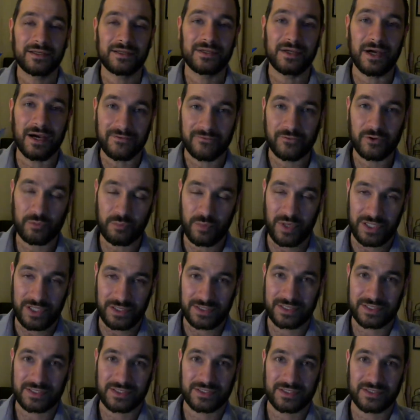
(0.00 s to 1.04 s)

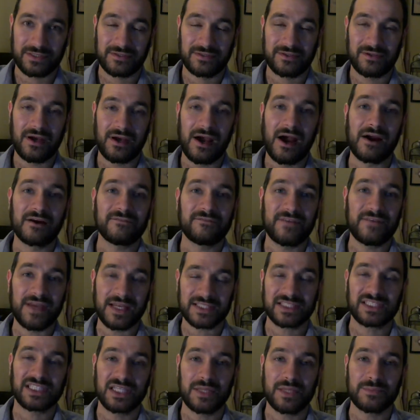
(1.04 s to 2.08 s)
Governments are
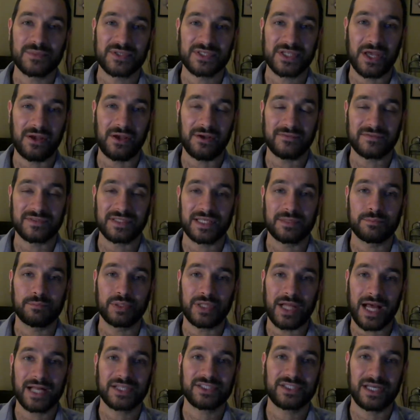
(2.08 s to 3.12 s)
vesting themselves in
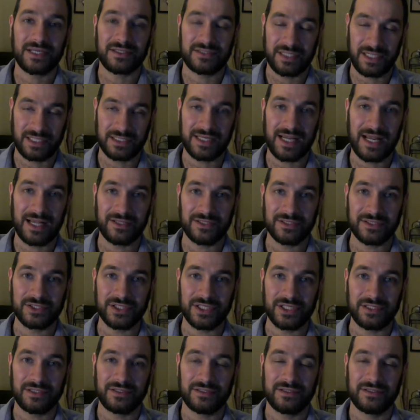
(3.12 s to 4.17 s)
blockchain
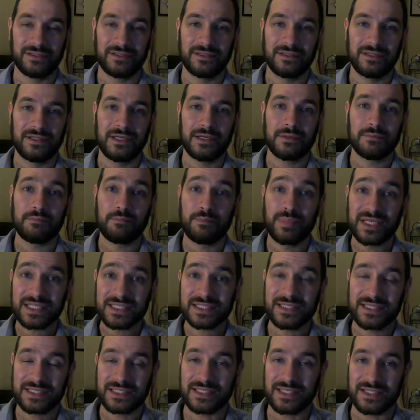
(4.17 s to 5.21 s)
technology.
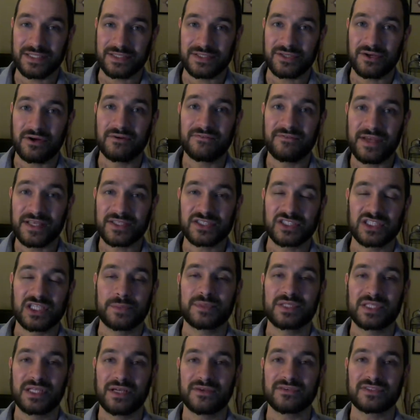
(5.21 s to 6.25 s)
Businesses are vesting
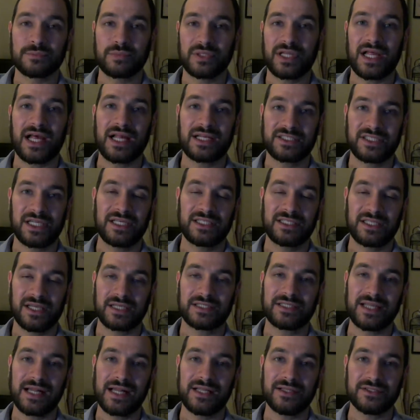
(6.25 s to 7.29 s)
themselves in blockchain
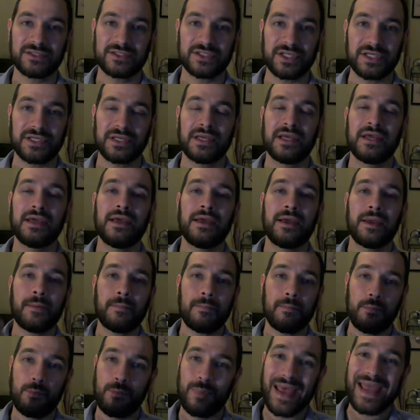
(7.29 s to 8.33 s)
technology.
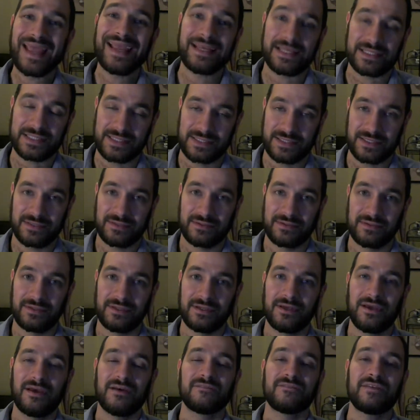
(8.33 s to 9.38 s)
Banks,
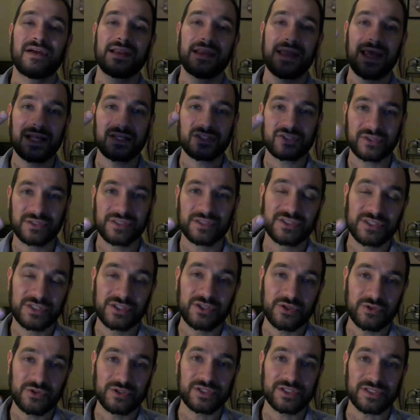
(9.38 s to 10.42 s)
financial
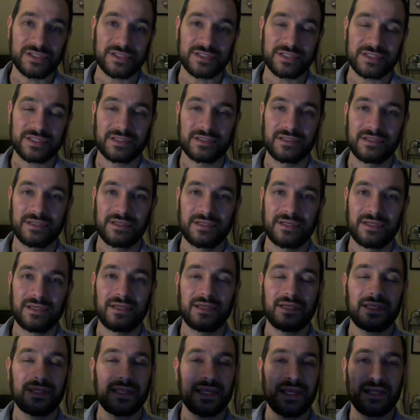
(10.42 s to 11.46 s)
institutions,
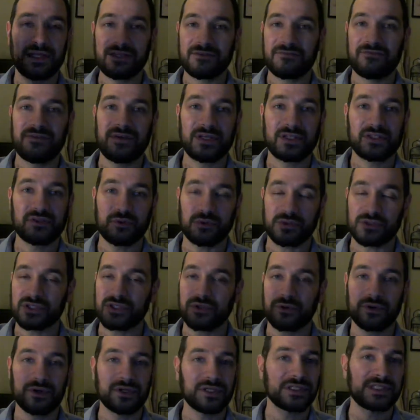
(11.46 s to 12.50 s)
individuals
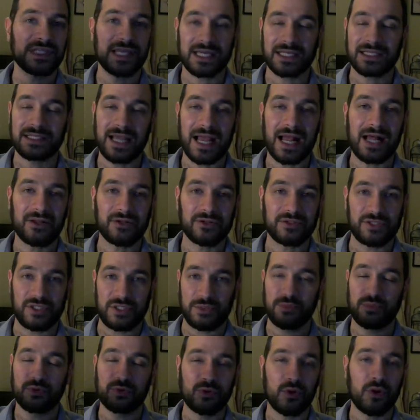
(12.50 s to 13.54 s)
who are into
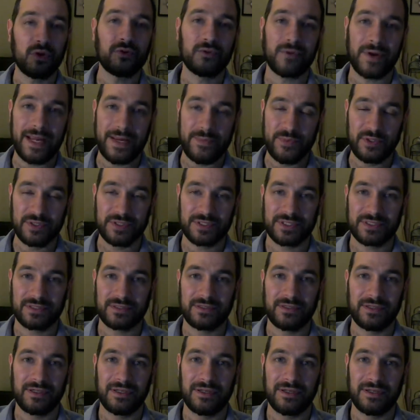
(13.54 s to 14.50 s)
technology, programmers,